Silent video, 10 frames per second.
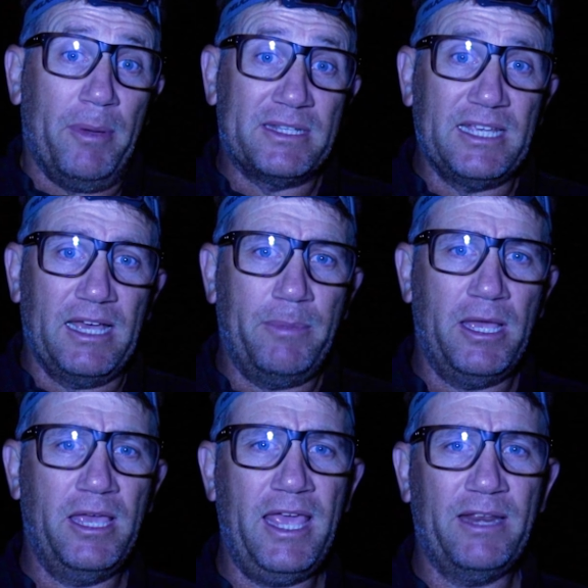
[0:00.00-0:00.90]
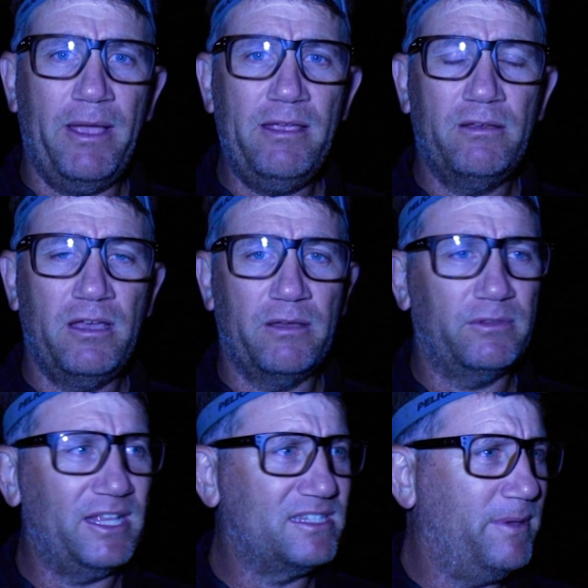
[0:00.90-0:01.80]
But anyway,
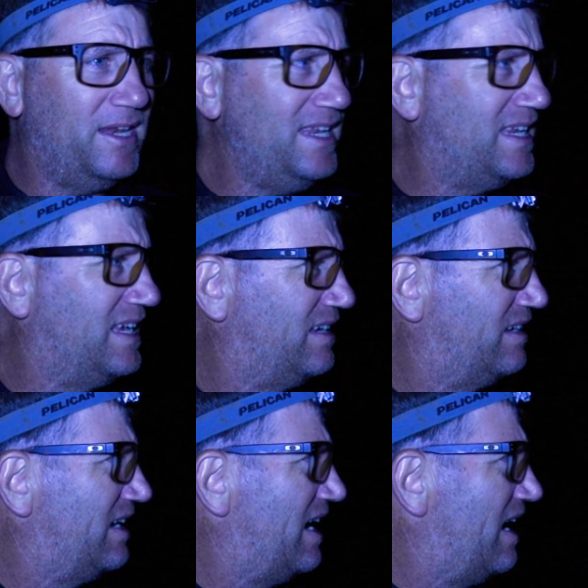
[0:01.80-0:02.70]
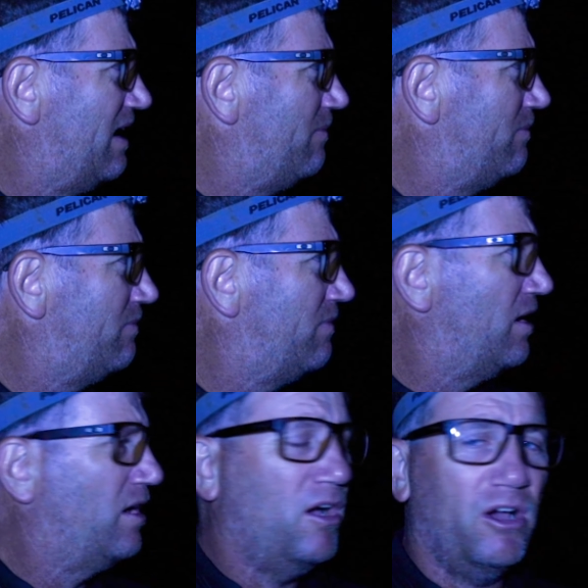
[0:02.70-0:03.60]
well, that's about it. I
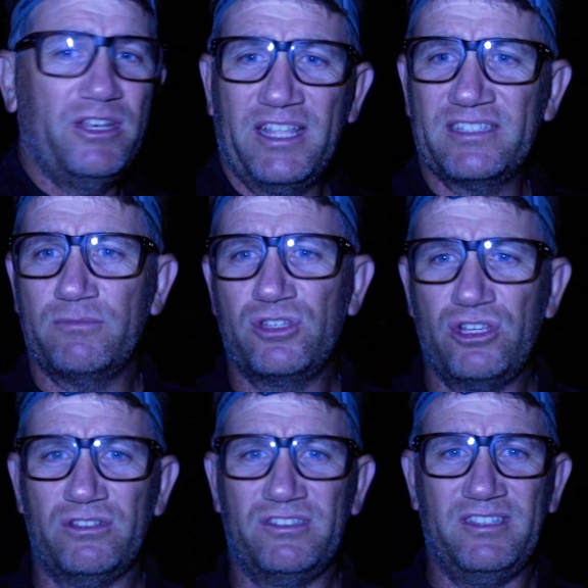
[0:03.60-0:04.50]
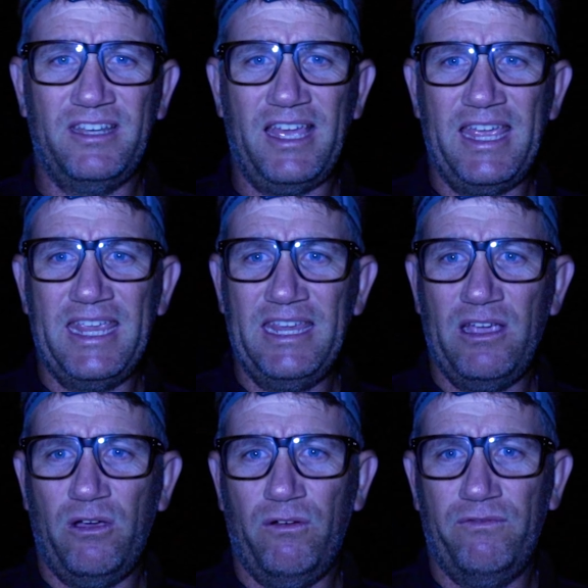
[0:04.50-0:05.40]
did get some shots
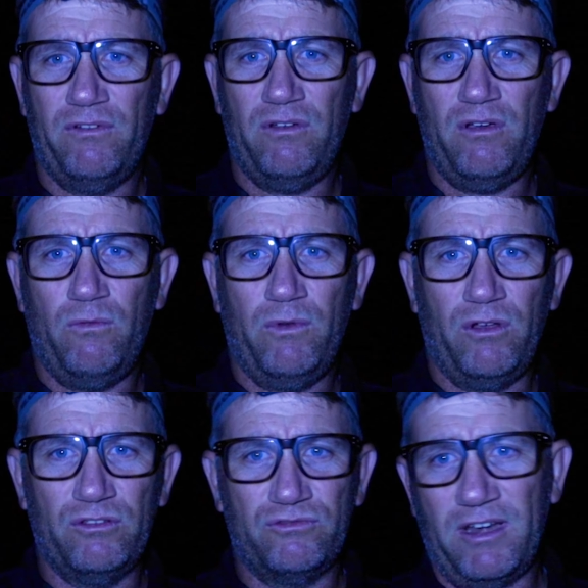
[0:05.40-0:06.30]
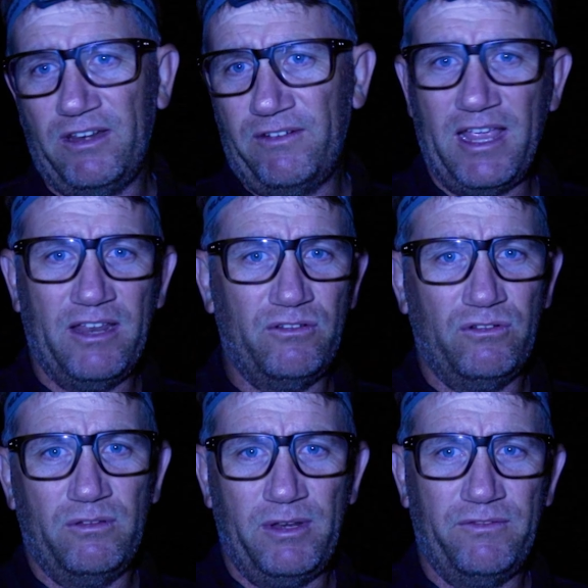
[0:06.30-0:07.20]
today of when I was running around
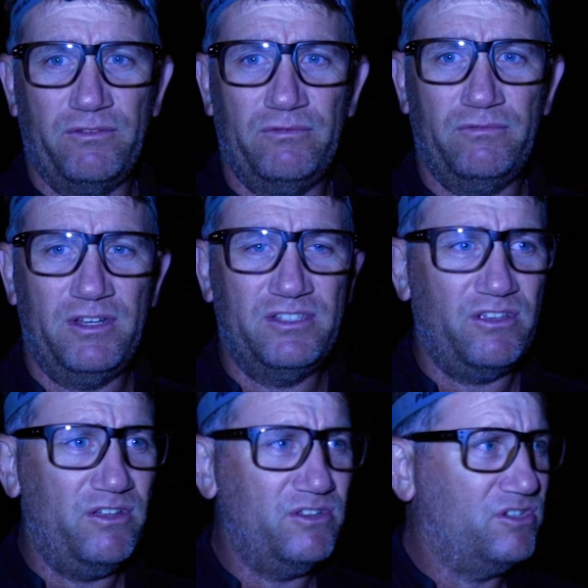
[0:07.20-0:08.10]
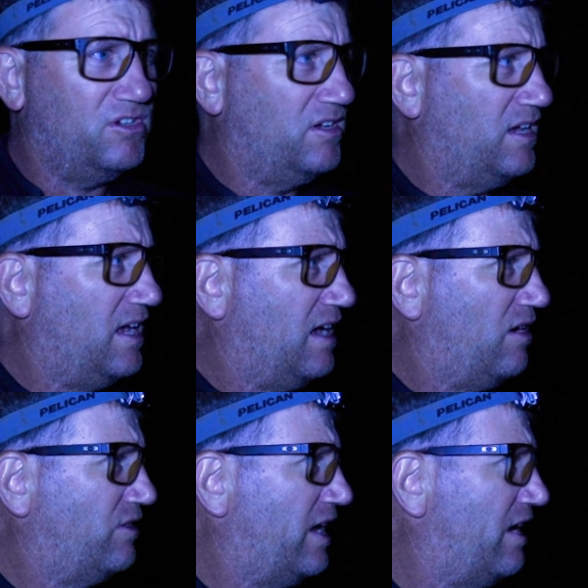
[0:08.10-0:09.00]
doing a bit of a research on